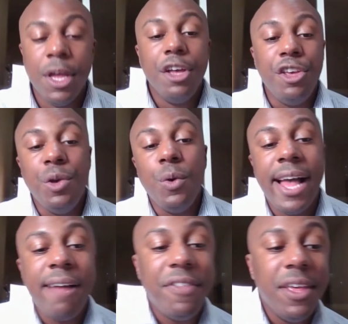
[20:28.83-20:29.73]
You
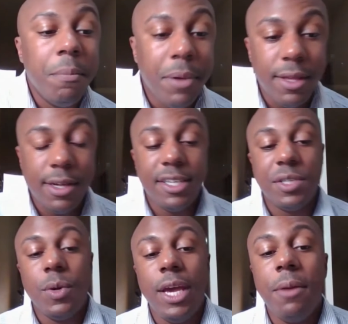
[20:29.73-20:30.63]
have the ability
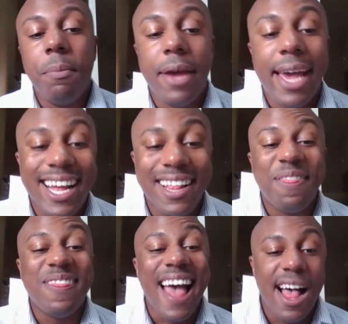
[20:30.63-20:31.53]
to impact
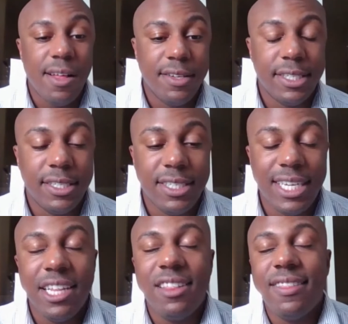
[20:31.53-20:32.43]
thousands
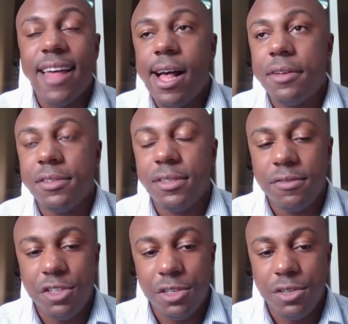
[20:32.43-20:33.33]
and thousands of
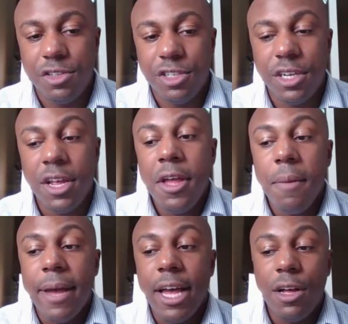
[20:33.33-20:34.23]
children
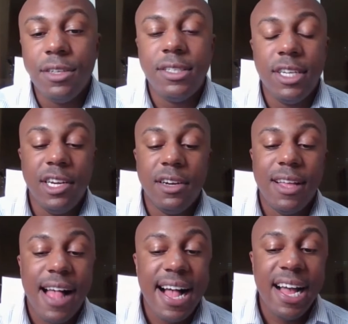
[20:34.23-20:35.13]
by hosting your
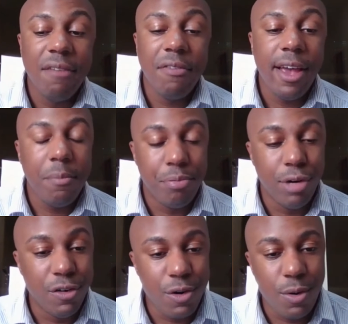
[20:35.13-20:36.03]
live and pre
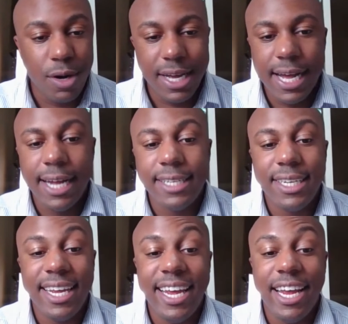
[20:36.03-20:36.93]
recorded
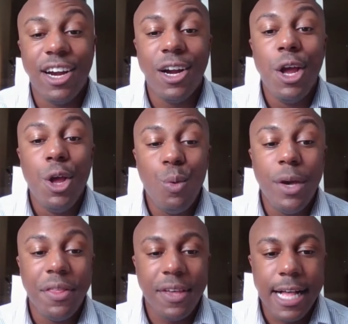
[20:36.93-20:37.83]
content here
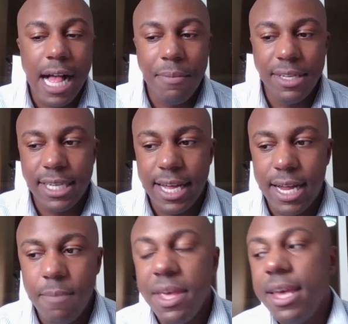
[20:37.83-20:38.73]
with
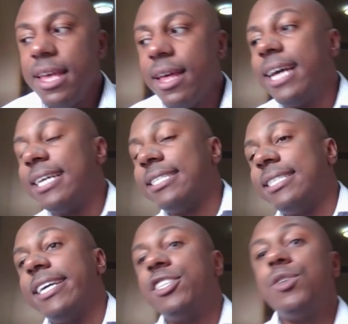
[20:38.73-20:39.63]
CommonTime. Like I
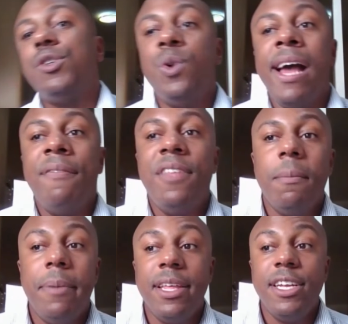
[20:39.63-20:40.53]
said, you do have the
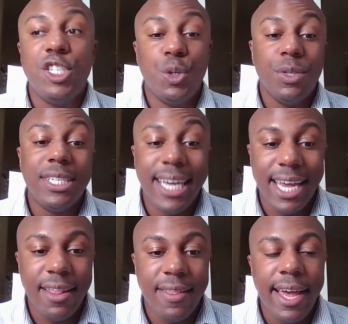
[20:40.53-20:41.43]
ability to
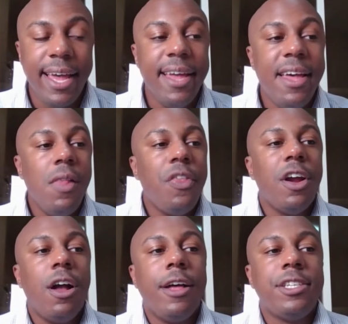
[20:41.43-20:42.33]
ticket that. There
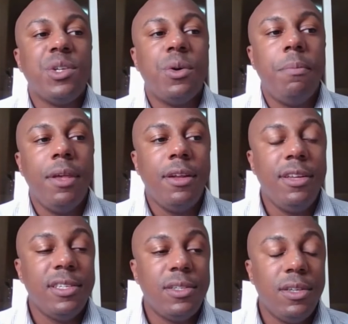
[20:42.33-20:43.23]
are also
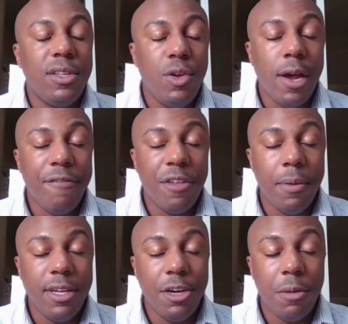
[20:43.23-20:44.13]
abilities. You have the
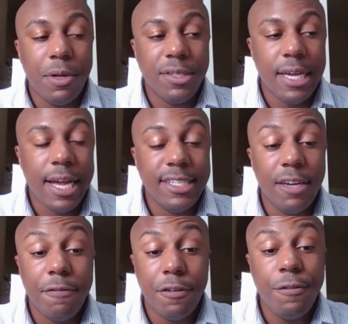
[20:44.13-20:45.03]
ability to post
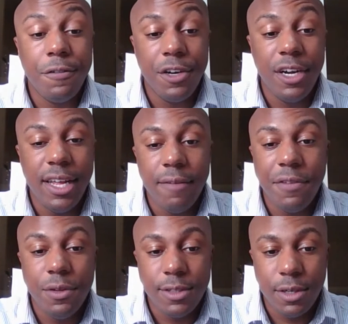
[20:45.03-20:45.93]
content for free if
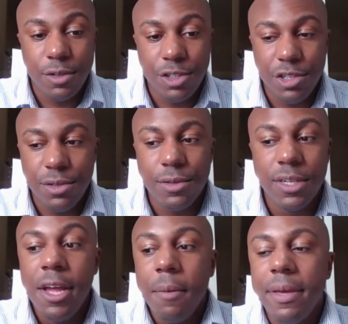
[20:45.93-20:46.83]
you so
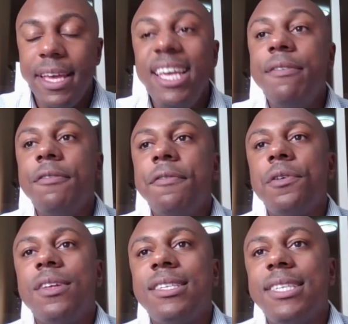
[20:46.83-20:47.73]
choose. But even for
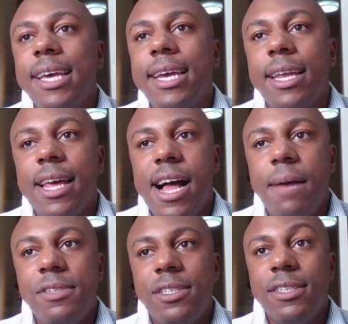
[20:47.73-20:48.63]
the ticketed
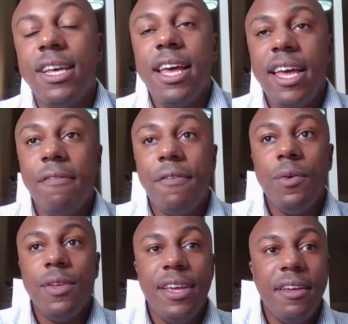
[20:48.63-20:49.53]
options, if
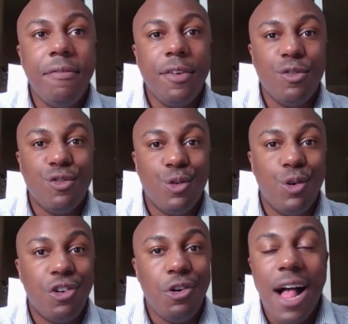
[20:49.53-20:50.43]
you live in
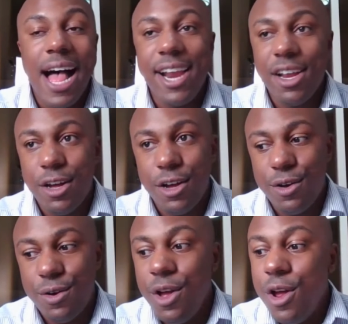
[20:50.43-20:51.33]
rural
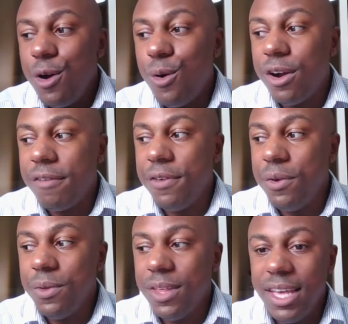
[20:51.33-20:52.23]
Idaho, or if
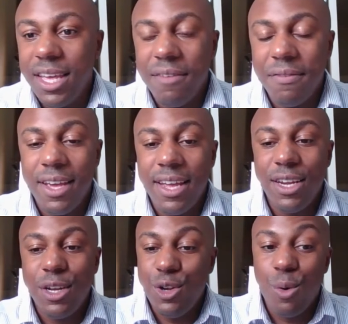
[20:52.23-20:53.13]
you live
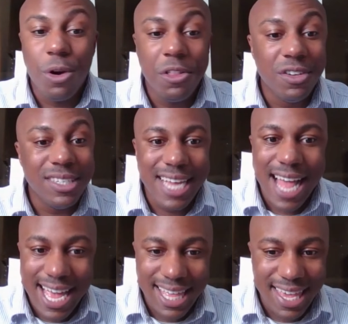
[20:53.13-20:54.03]
in northern
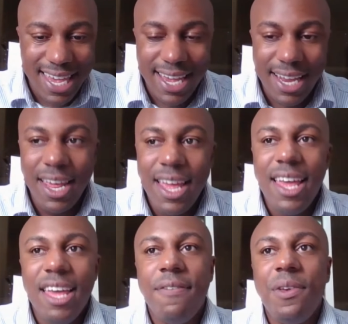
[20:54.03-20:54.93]
Thailand,
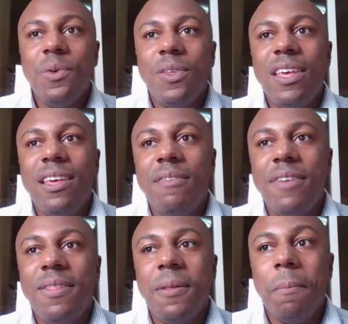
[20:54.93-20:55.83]
if you live
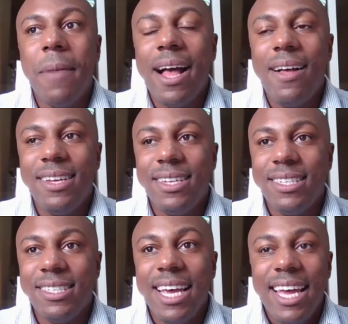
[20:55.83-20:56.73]
in the
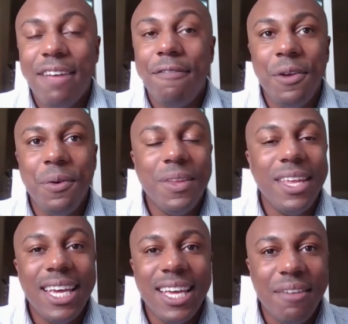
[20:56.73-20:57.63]
mountains, if you
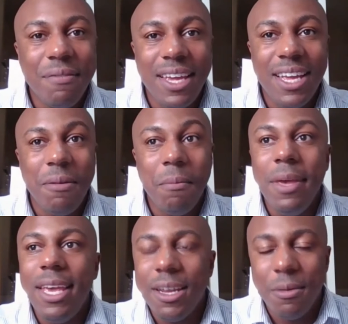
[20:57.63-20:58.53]
live in
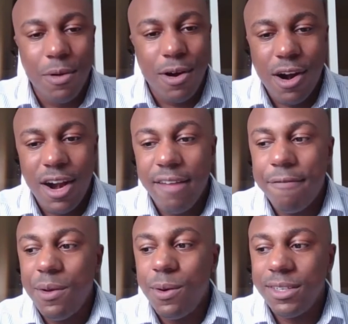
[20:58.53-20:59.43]
Myanmar, if
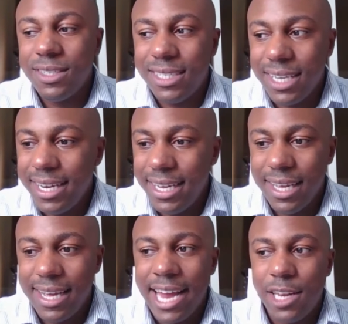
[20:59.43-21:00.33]
you are
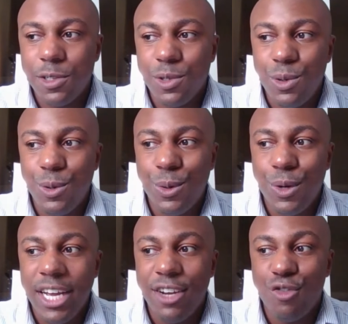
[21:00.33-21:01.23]
studying at a school
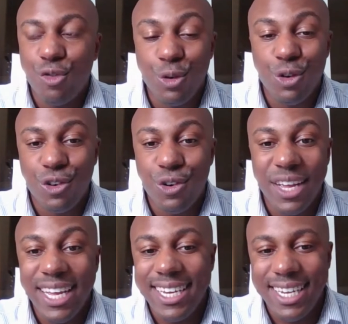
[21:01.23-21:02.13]
in rural
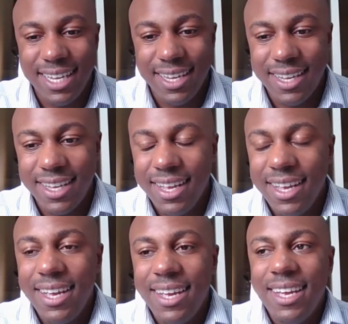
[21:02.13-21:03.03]
India,
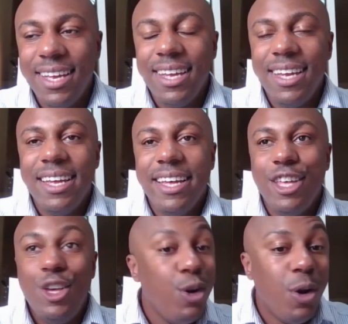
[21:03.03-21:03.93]

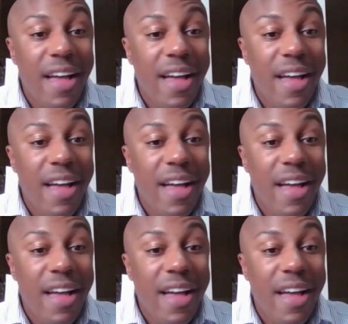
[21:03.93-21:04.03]
you don't